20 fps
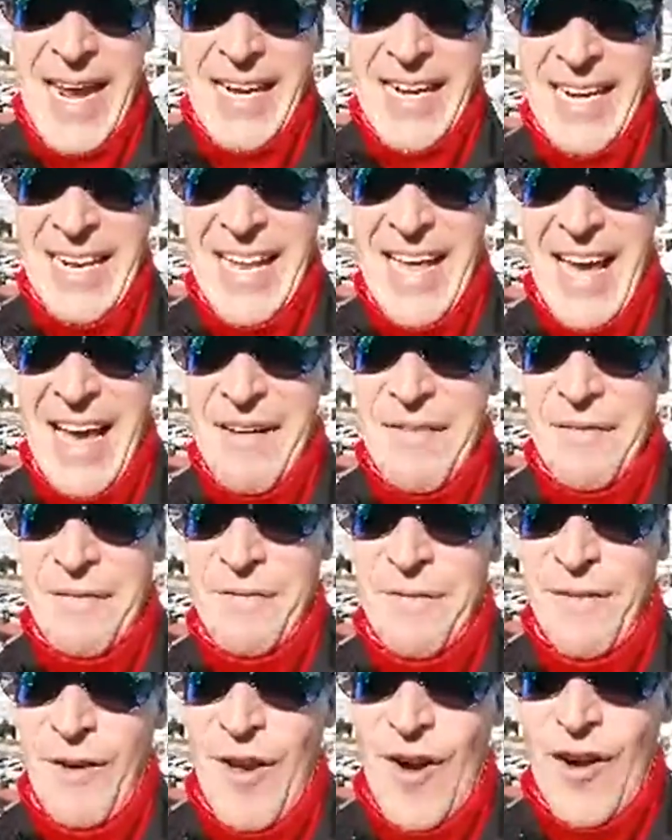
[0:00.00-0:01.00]
live
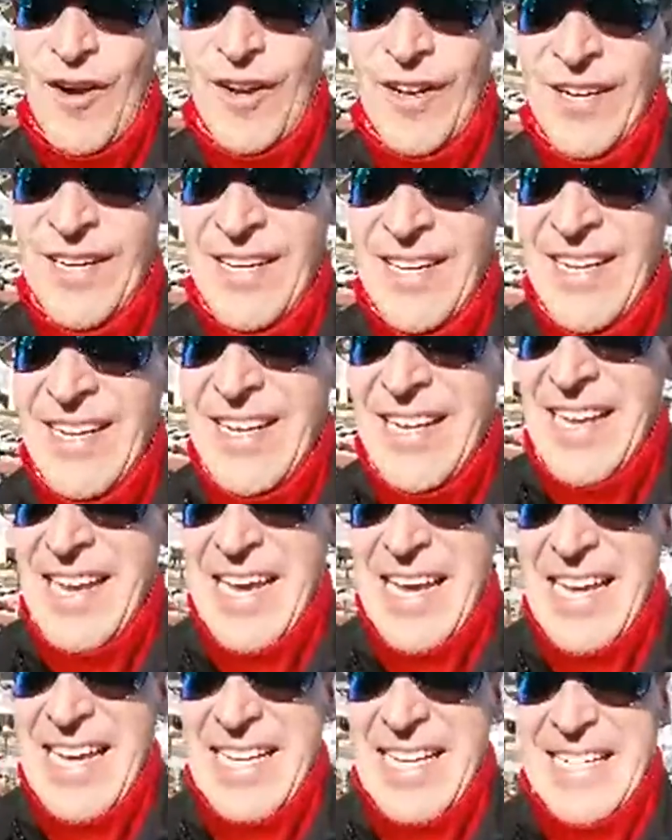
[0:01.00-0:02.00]
vlog
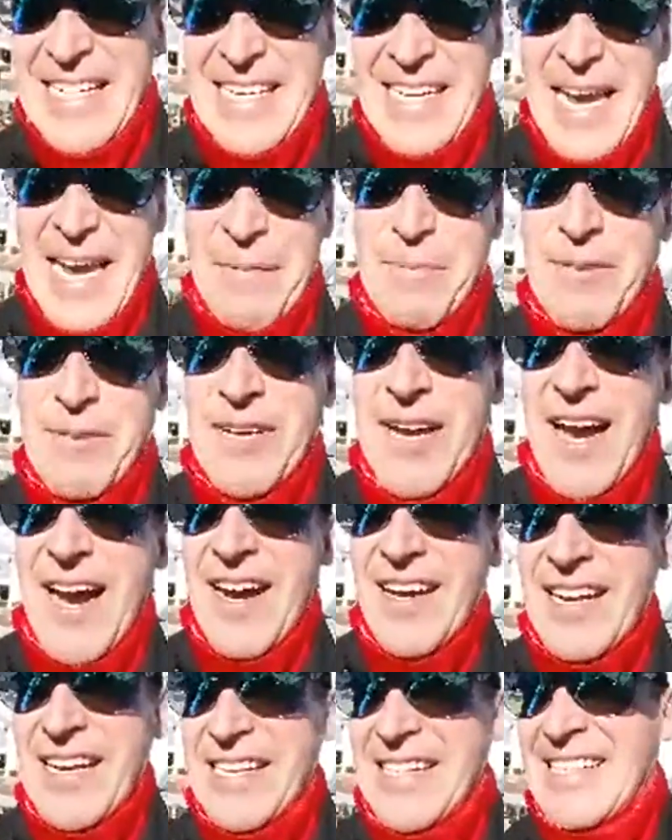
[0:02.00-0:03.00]
in Cape
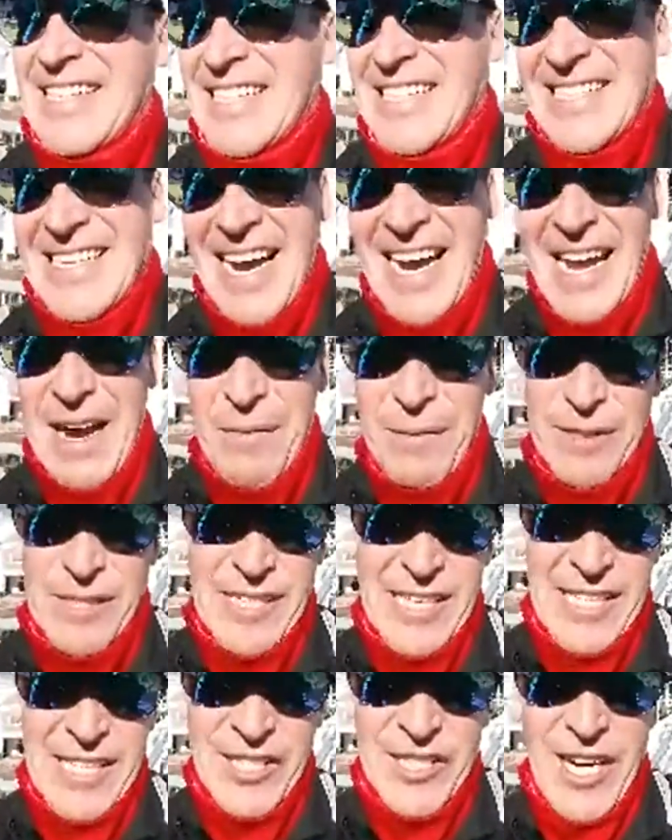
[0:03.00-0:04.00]
Town, and today I wanted
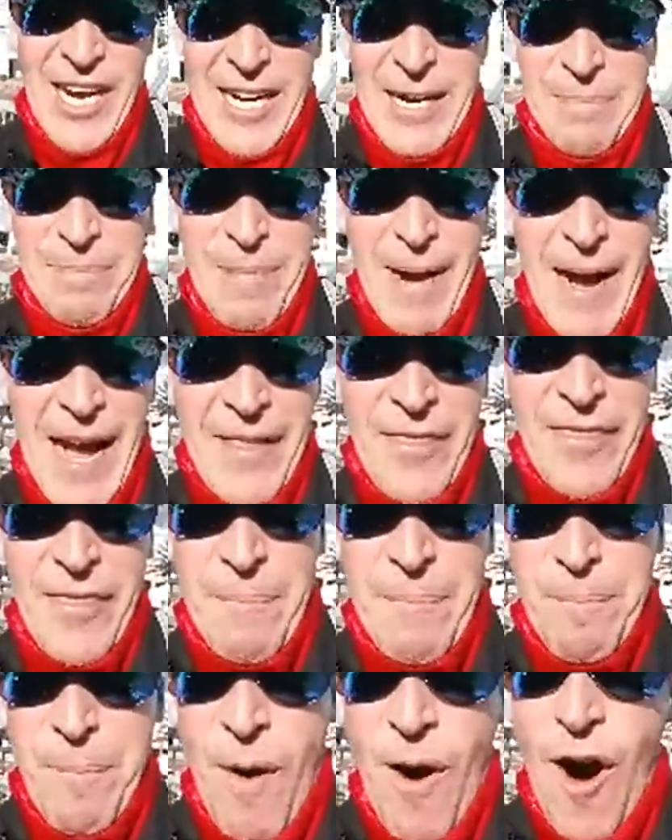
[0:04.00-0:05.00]
to chat about the
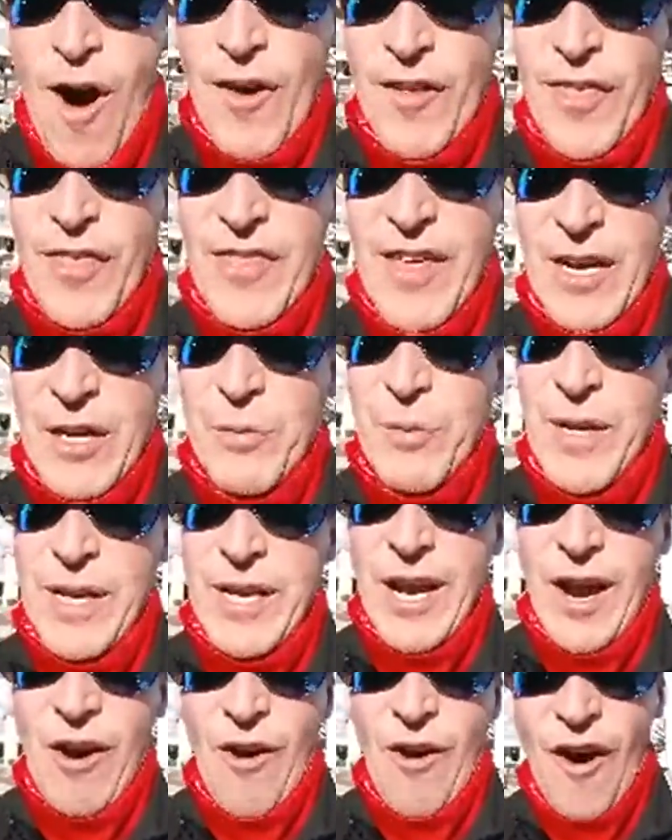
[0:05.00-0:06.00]
path that we
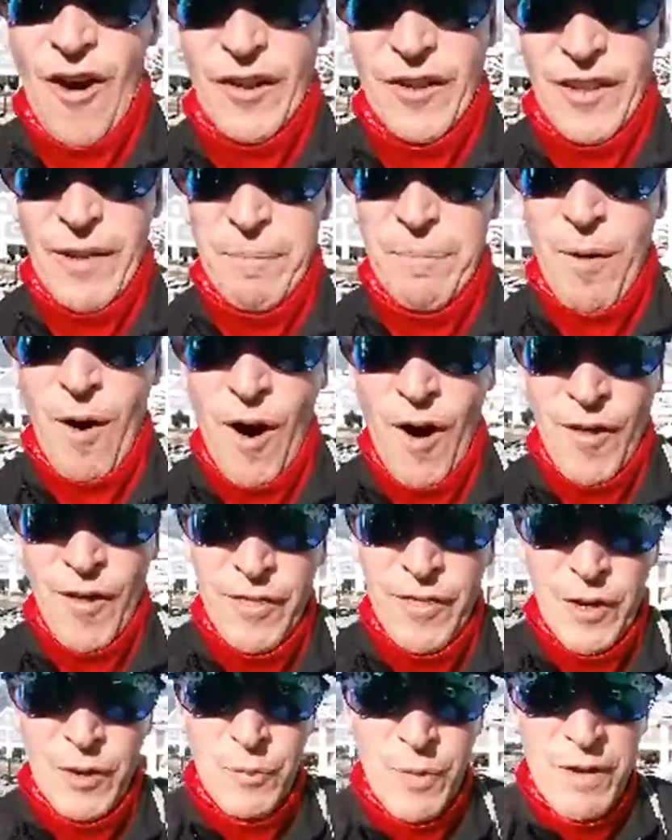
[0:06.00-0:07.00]
go on, the path
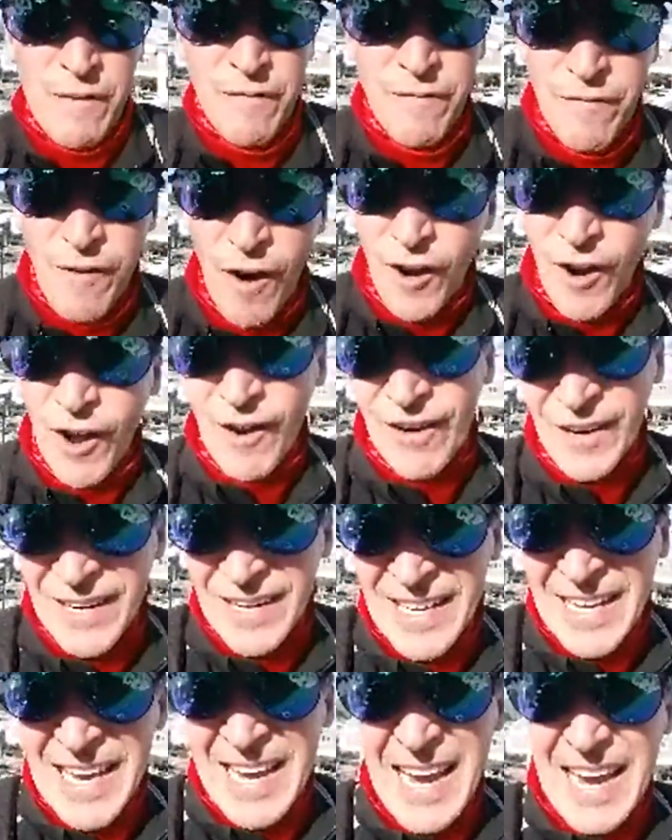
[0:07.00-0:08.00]
that we follow.
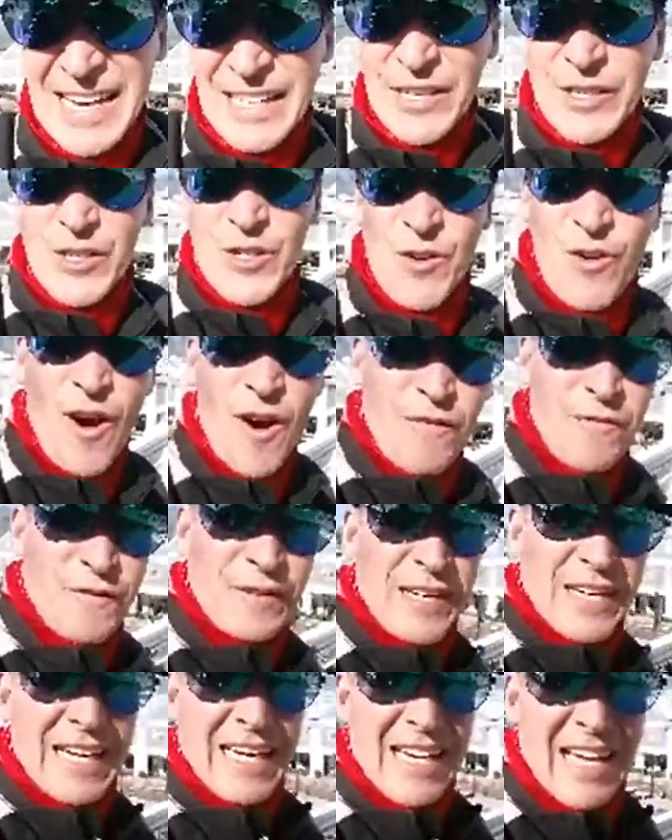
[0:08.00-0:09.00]
And too often
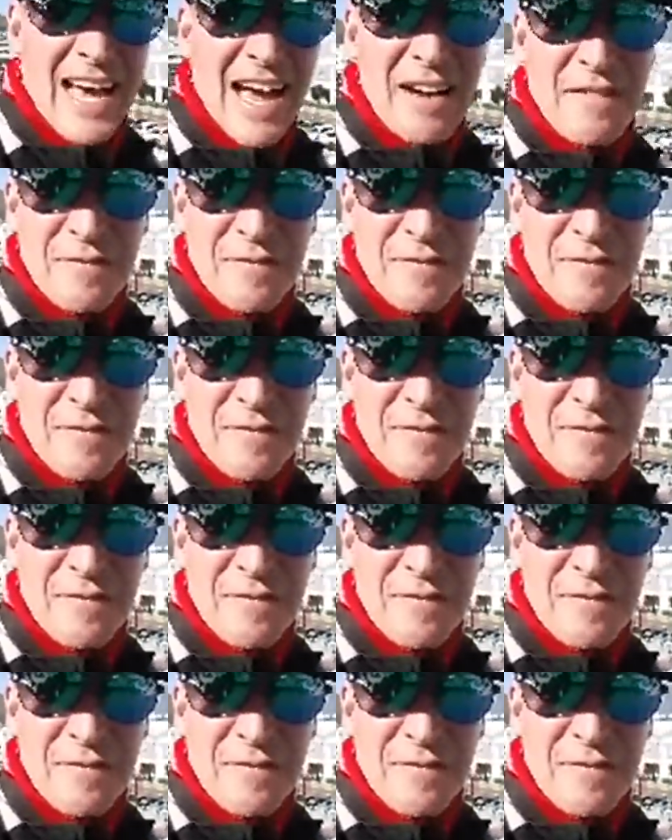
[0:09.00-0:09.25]
in life,